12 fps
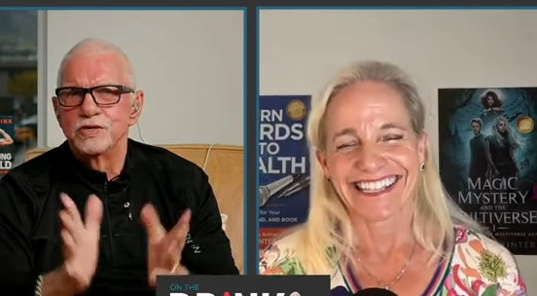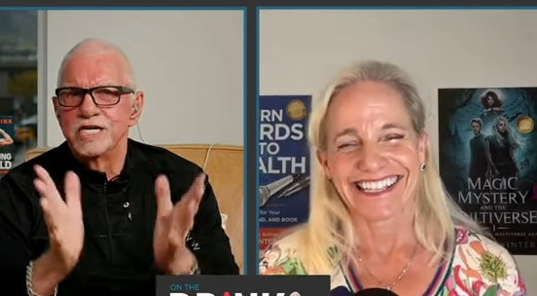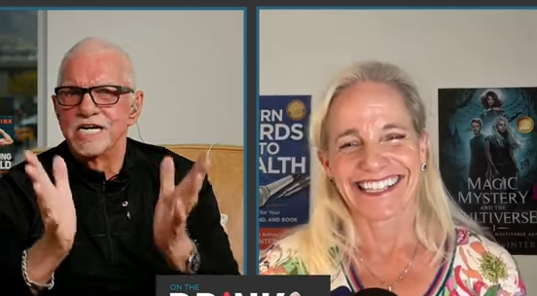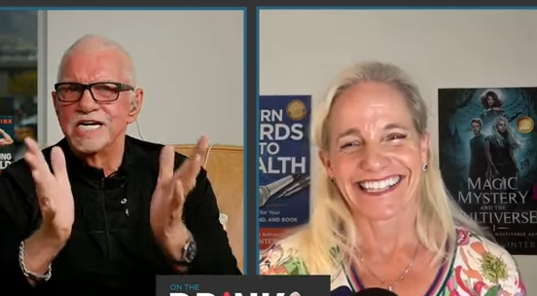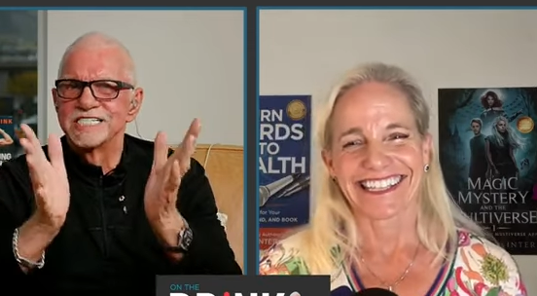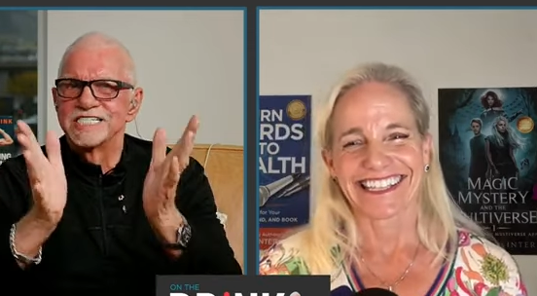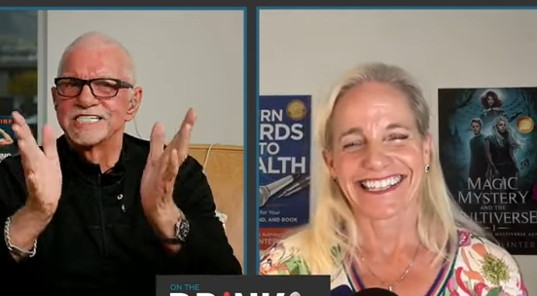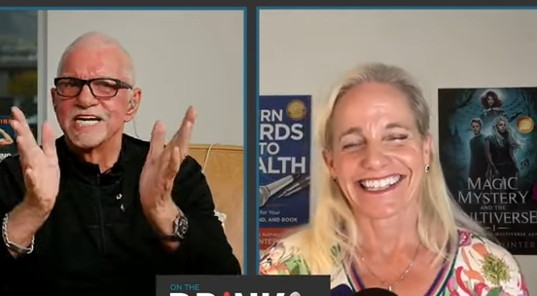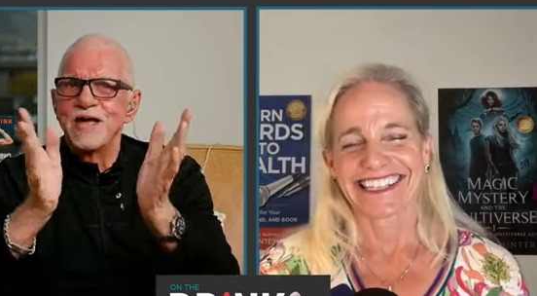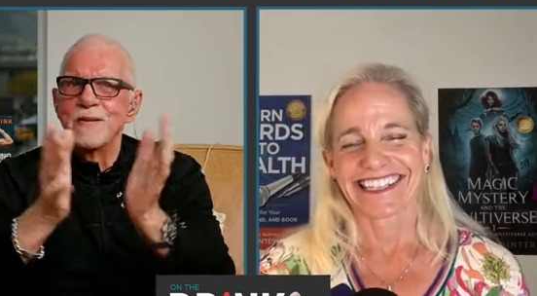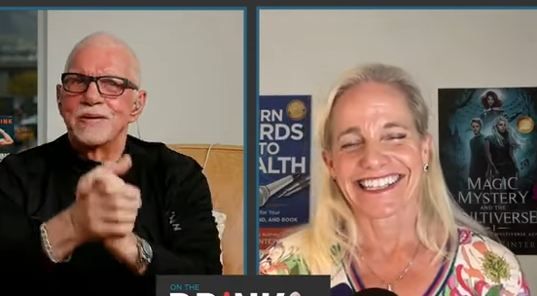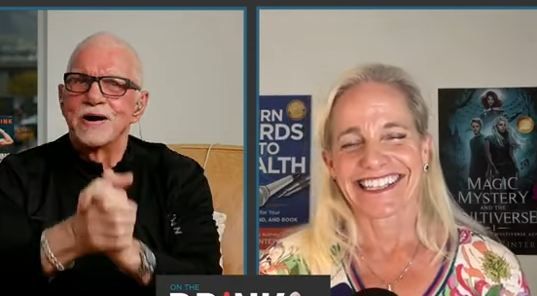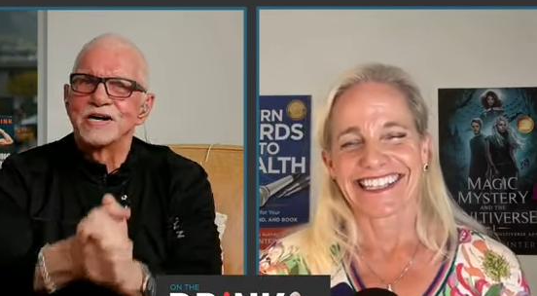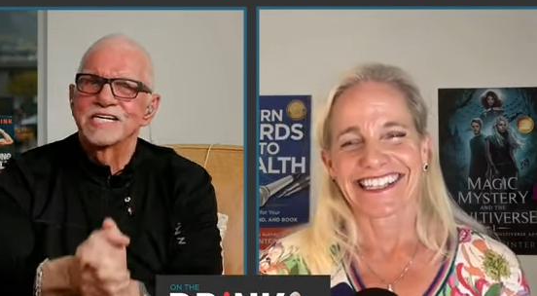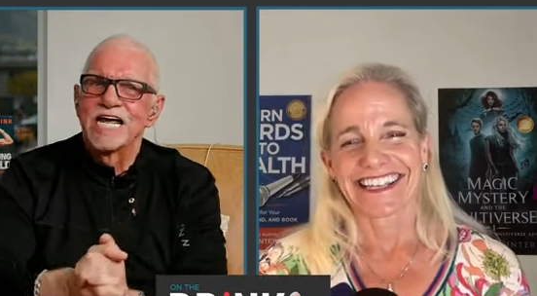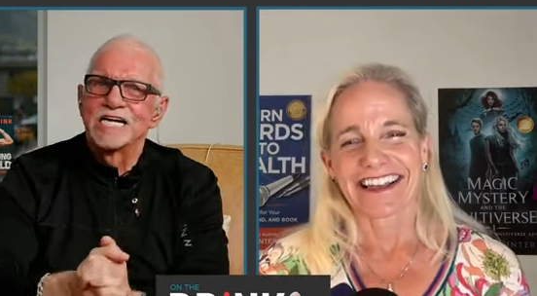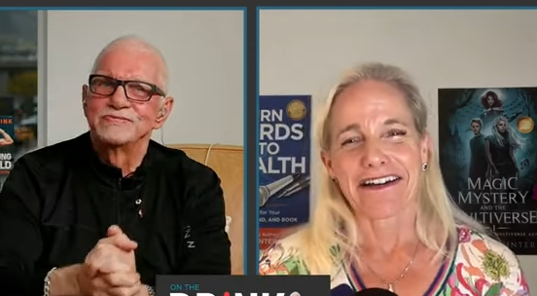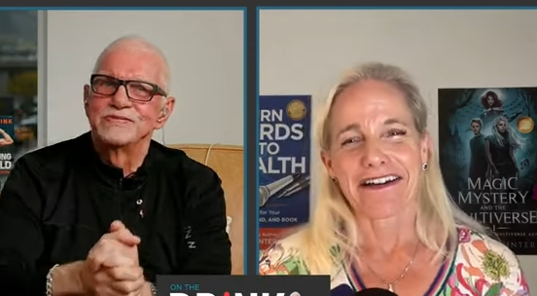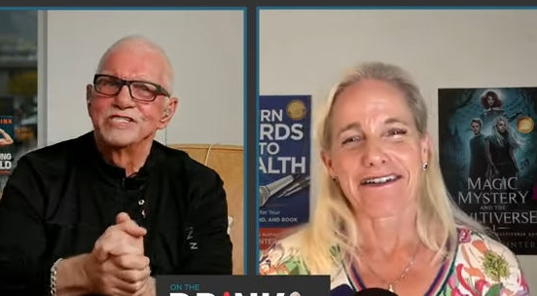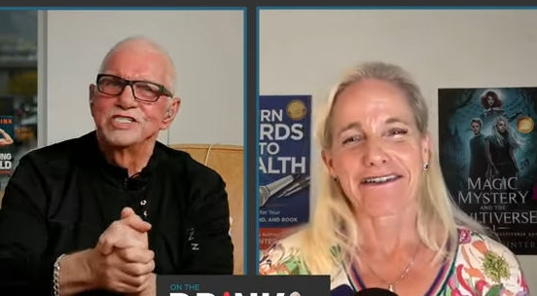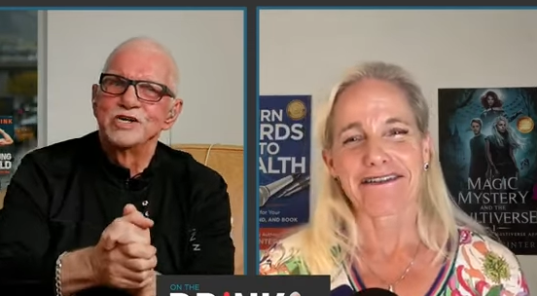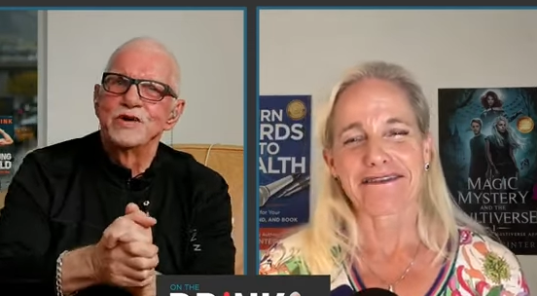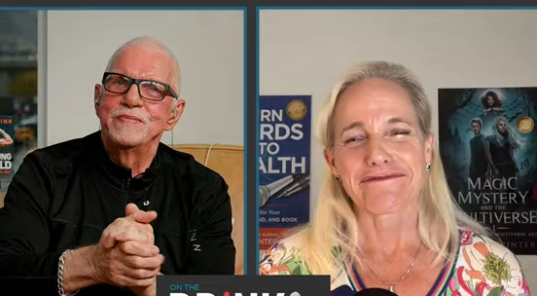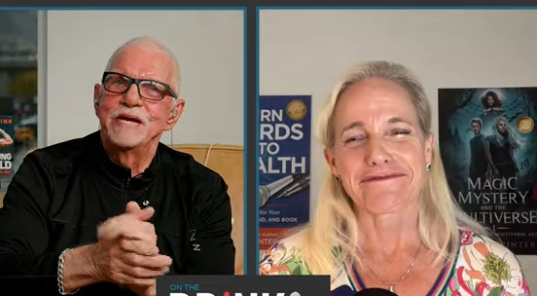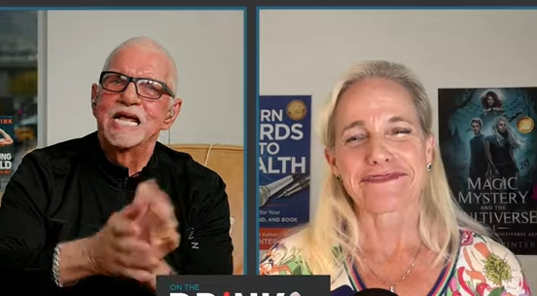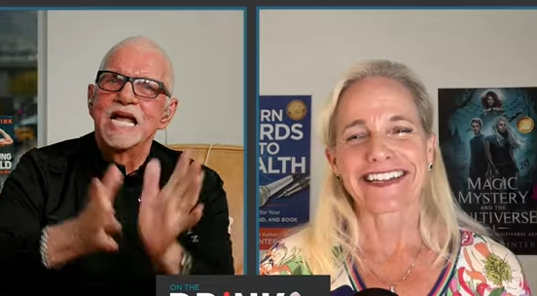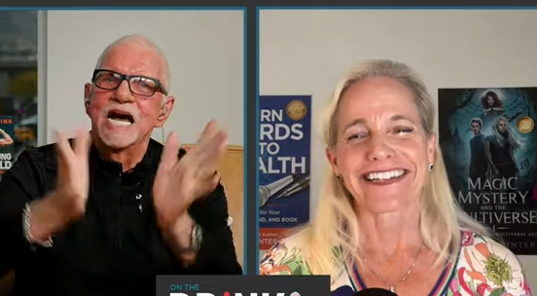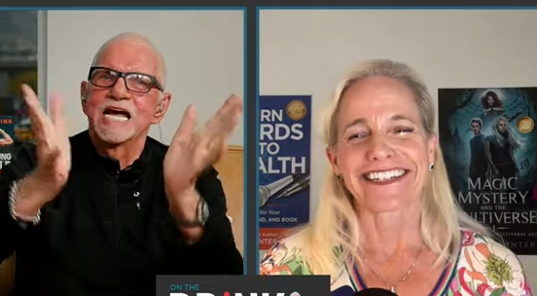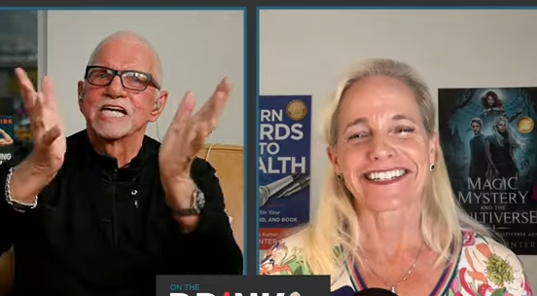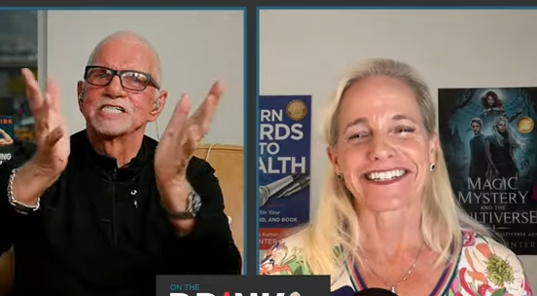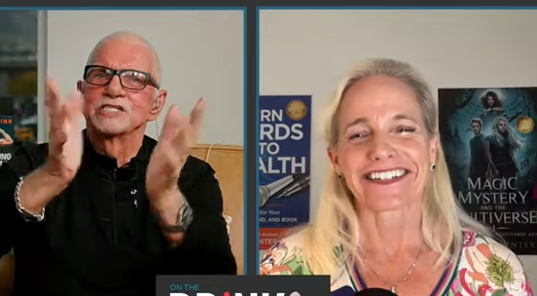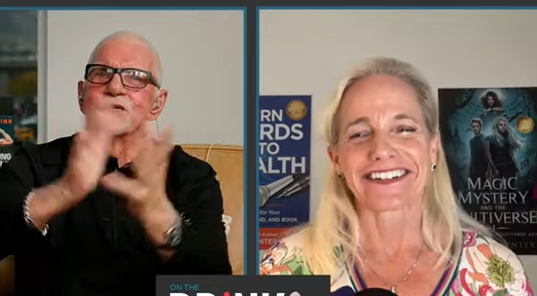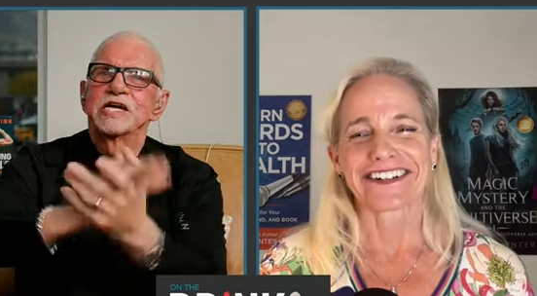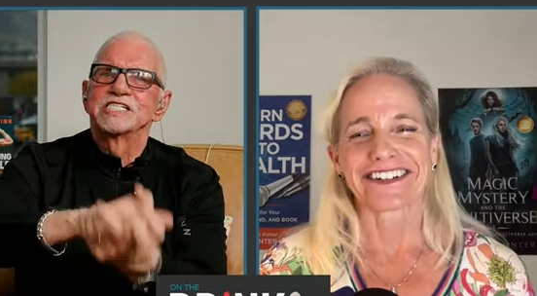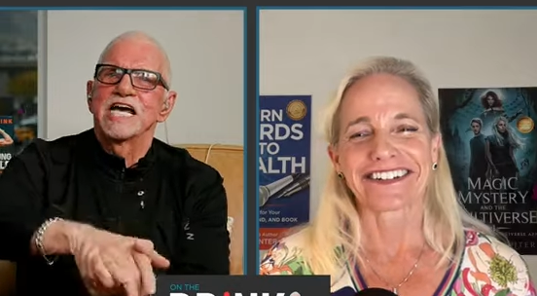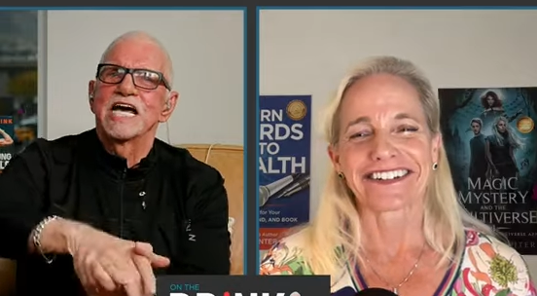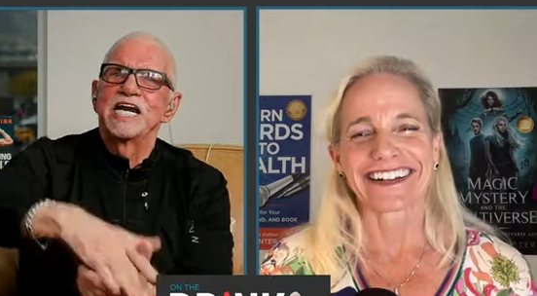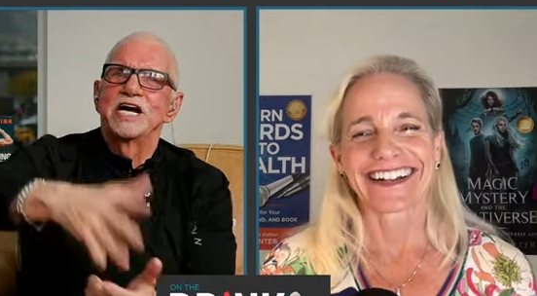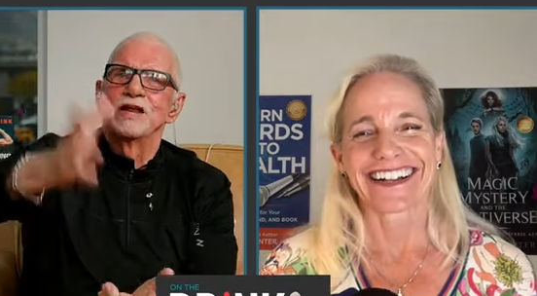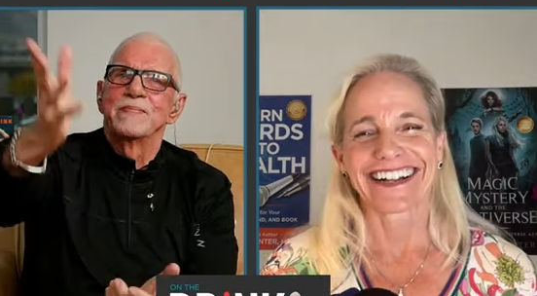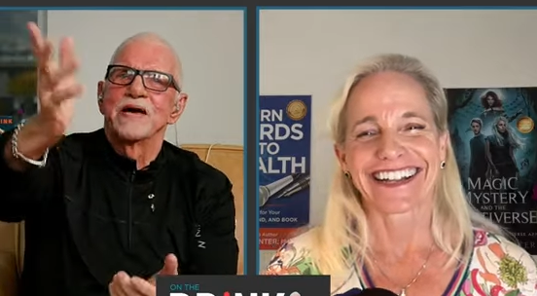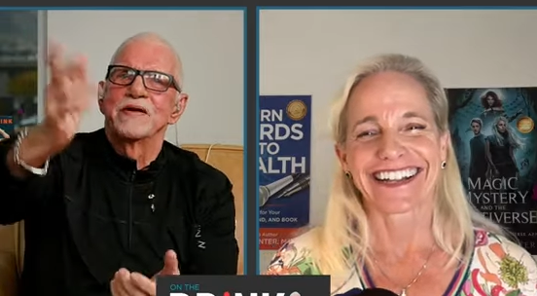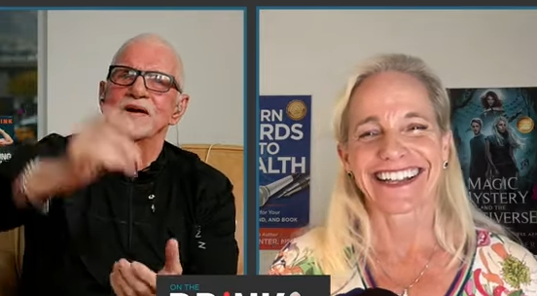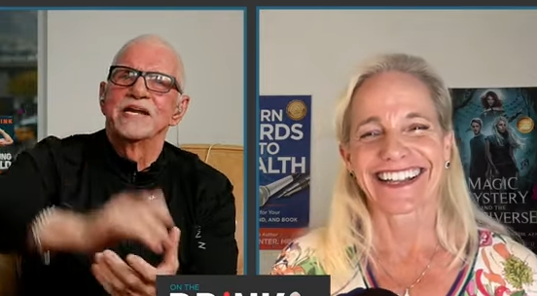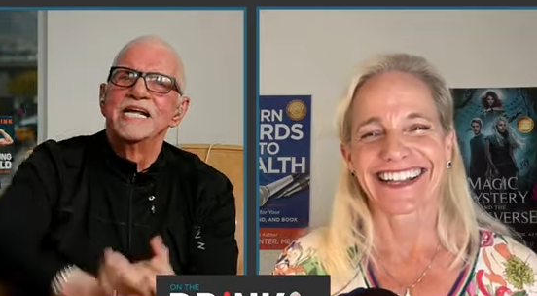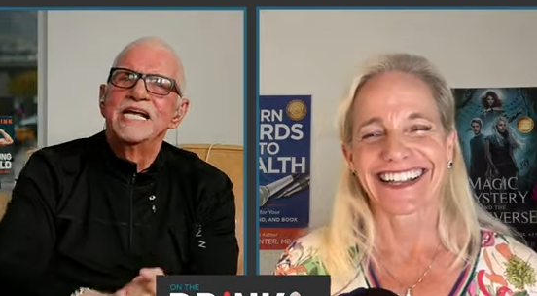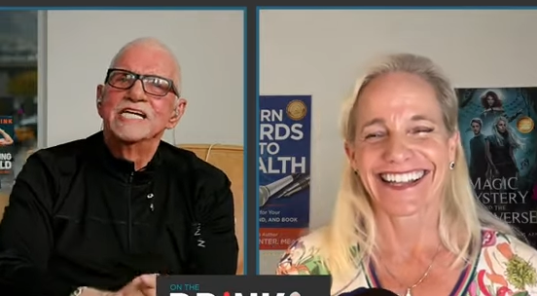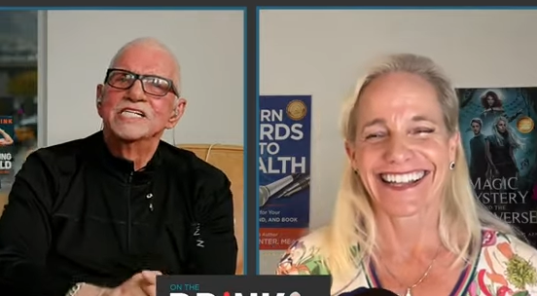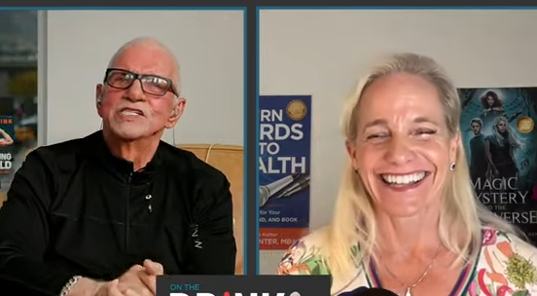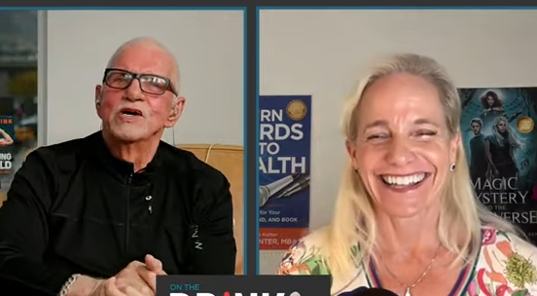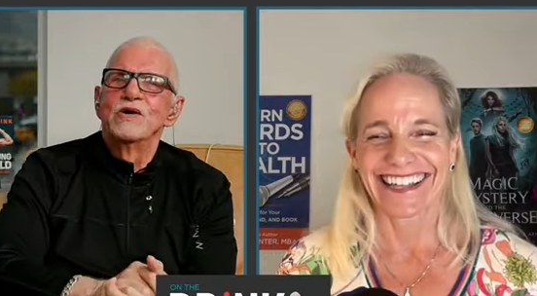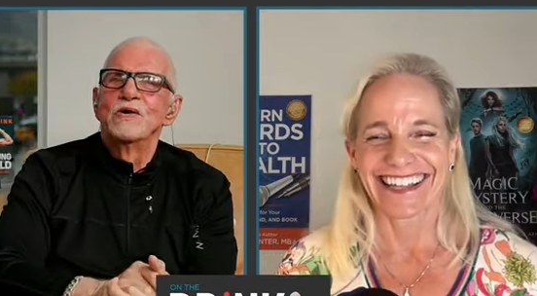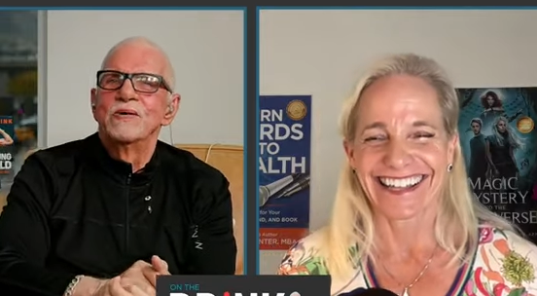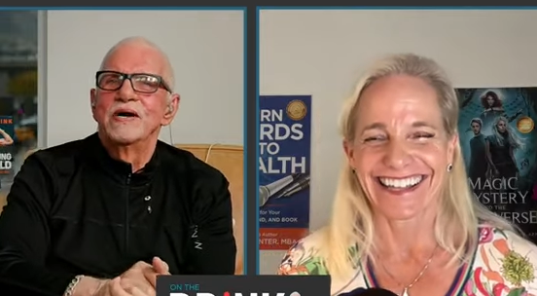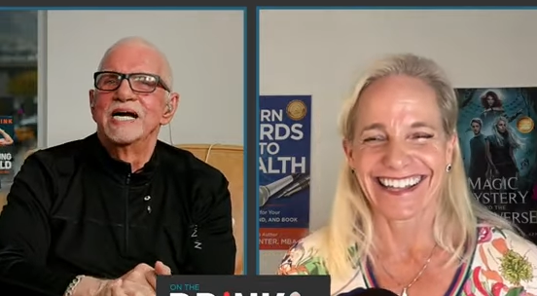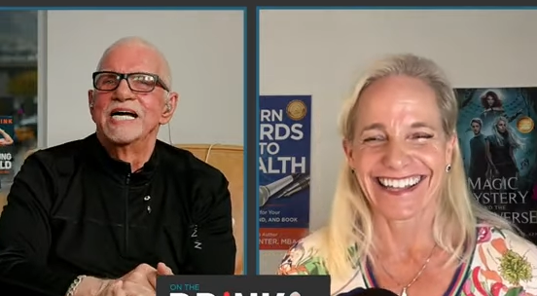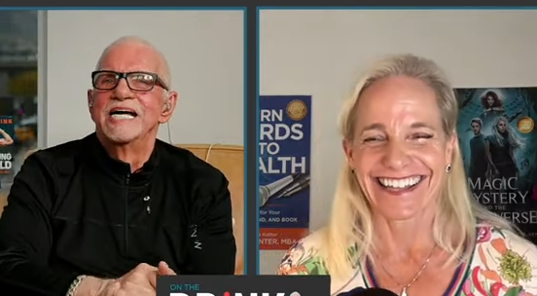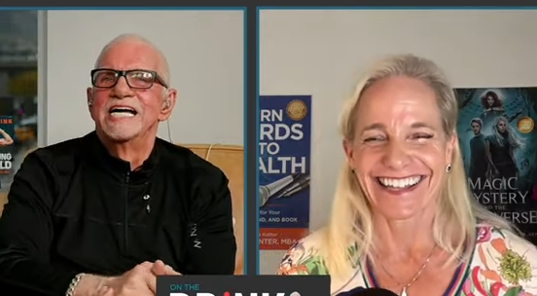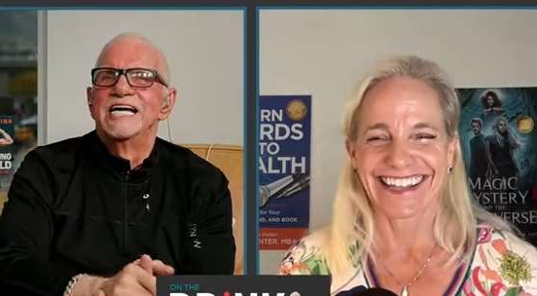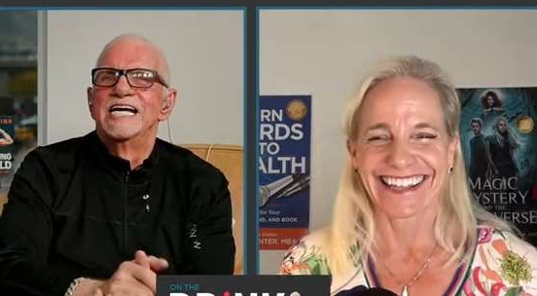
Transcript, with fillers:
Speaker 1: this podcast with you and me. I get so excited about it. So, uh,